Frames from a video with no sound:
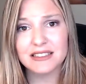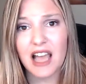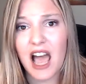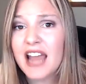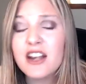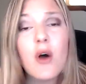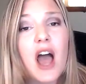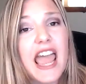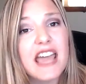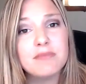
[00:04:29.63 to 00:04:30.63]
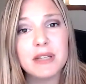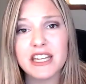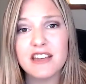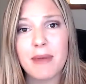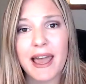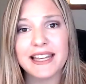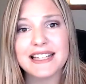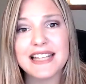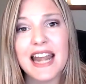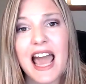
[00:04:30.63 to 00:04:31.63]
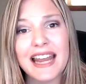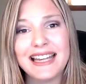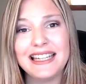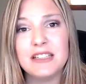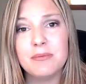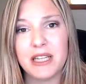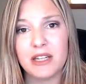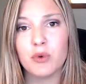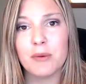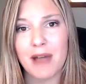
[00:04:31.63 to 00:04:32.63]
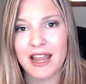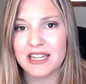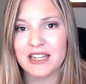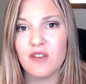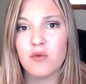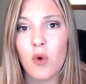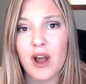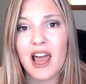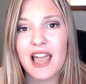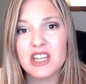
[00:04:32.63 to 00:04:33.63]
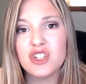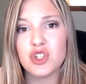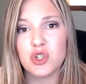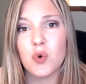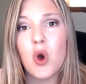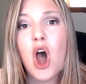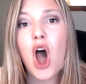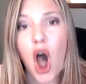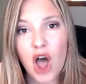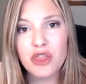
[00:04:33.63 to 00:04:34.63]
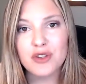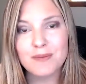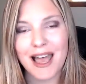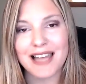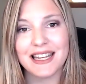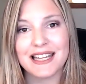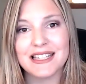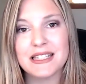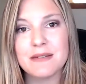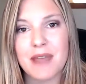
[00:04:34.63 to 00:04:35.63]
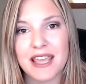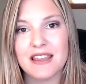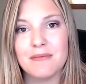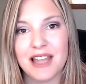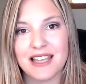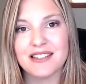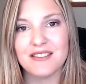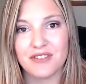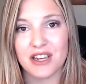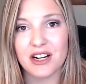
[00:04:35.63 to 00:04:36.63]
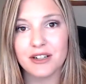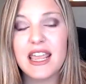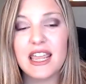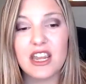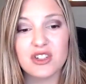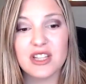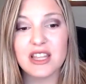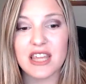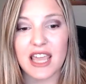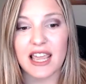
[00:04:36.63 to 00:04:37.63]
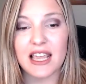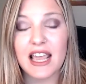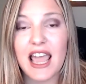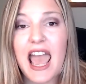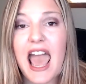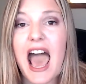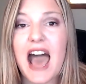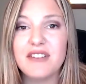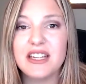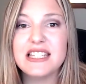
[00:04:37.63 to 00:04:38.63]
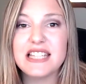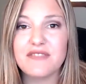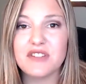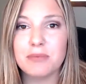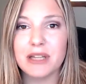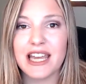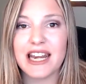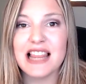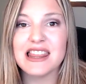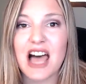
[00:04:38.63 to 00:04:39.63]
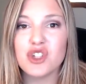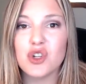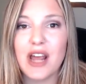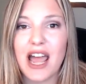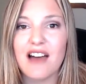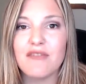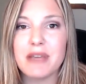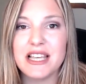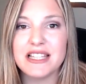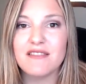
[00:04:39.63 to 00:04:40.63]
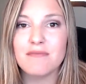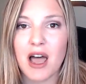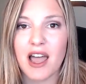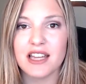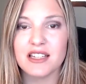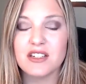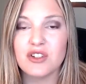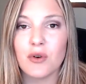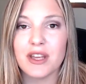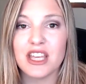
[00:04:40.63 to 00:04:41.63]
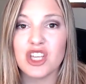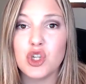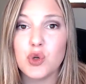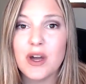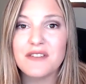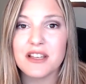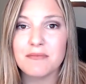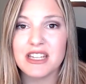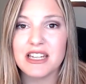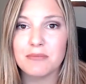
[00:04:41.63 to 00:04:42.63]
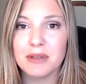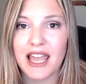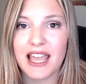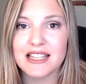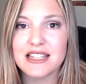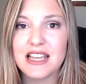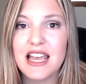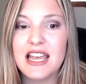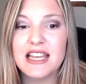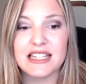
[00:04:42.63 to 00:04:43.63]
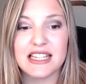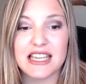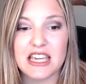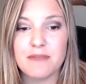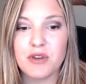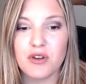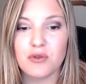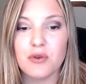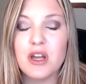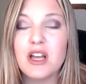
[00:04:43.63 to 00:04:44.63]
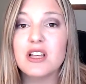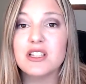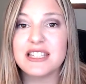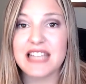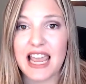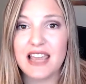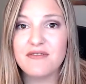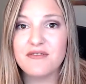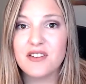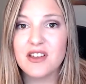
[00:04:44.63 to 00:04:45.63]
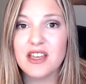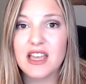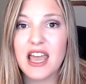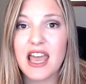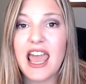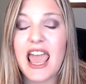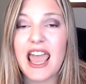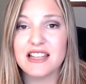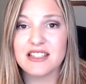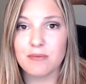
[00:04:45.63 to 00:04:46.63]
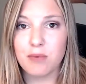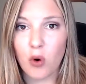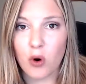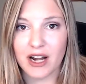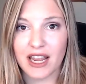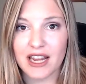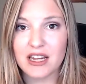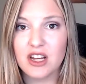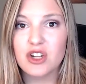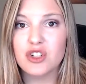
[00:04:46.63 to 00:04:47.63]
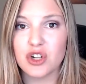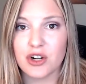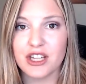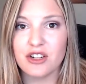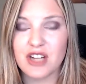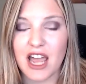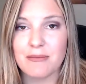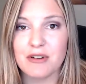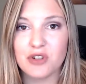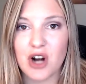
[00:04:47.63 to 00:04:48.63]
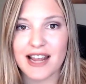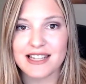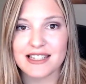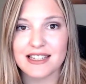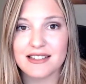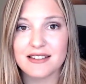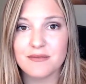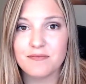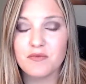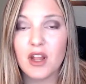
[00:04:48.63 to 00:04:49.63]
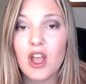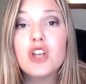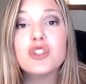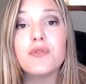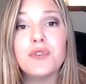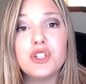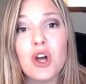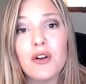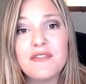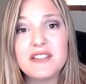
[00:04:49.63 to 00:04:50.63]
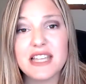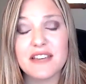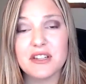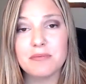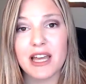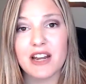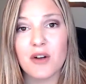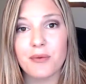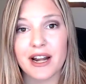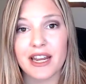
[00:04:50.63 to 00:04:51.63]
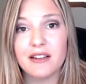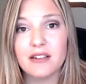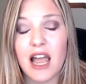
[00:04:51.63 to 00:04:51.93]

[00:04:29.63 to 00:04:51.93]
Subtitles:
I know I have plenty of bad days and I need to be reminded of what I can do on those bad days to make them less severe. Here's the thing. Having a safety plan allows you to have peace of mind knowing that you have something in place to keep you safe and supported during your time of crisis. So if you don't have a safety plan already, I